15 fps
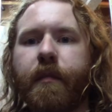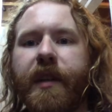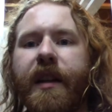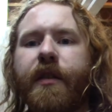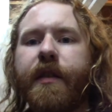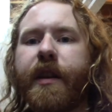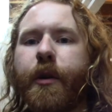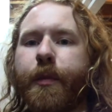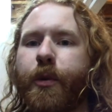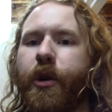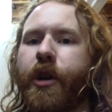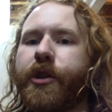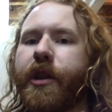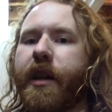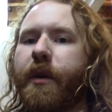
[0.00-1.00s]
But that's another
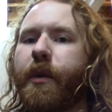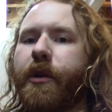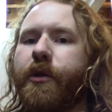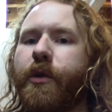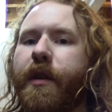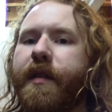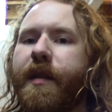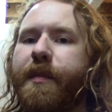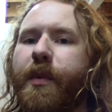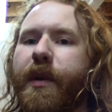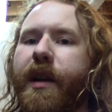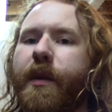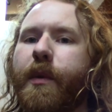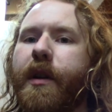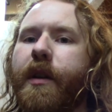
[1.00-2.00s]
project I want to do at some
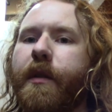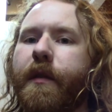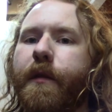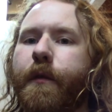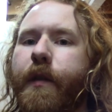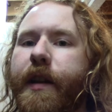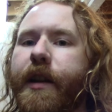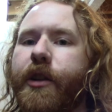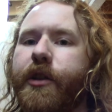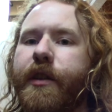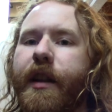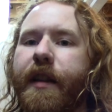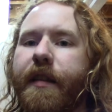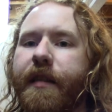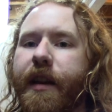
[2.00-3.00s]
point. I want to finish
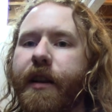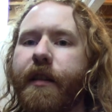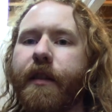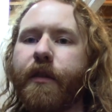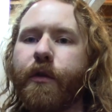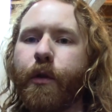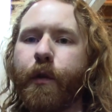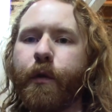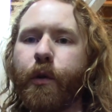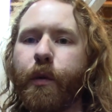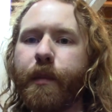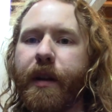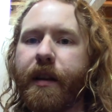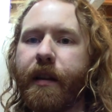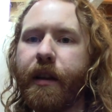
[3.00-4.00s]
the inside of the server
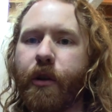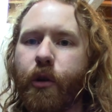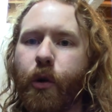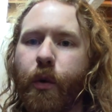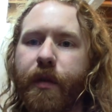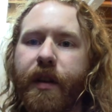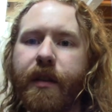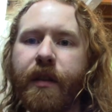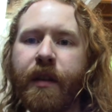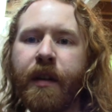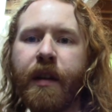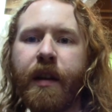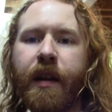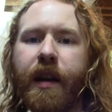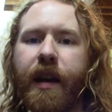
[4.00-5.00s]
room, like enclose it.
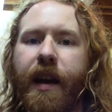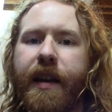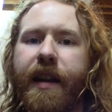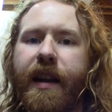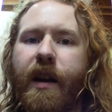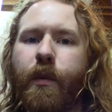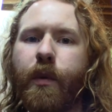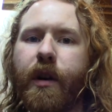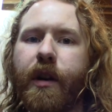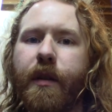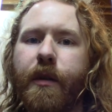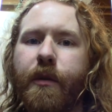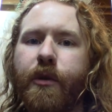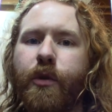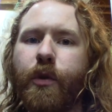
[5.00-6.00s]
And then I want
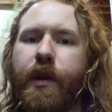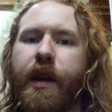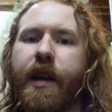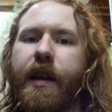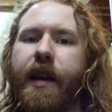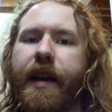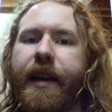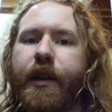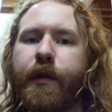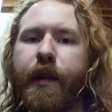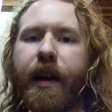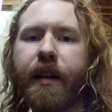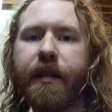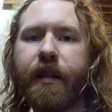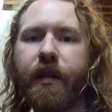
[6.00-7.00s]
to do like a
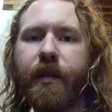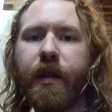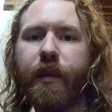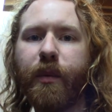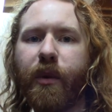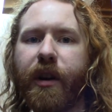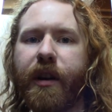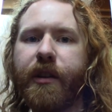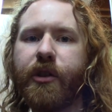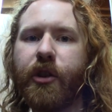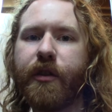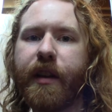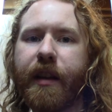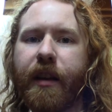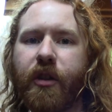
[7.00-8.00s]
HVAC system where it
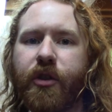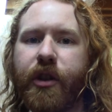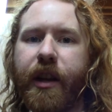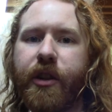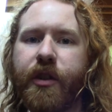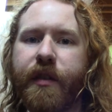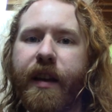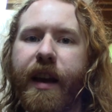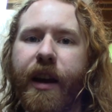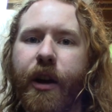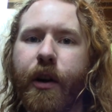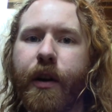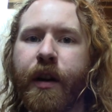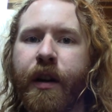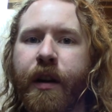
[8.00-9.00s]
just like exchanges air